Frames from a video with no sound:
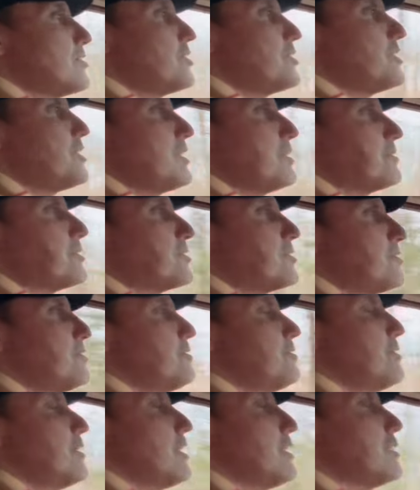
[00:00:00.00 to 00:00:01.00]
shifts
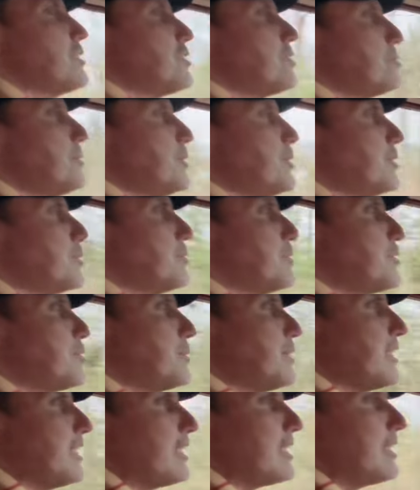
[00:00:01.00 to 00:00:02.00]
very smooth
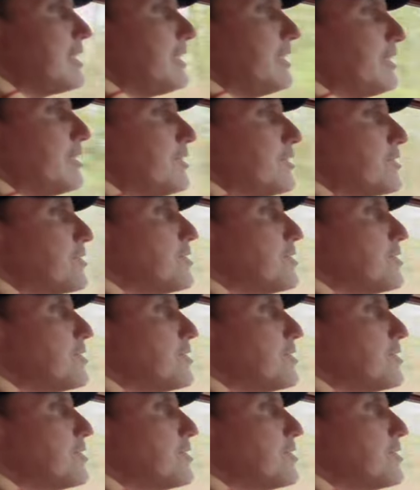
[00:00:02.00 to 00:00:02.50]
between the gears.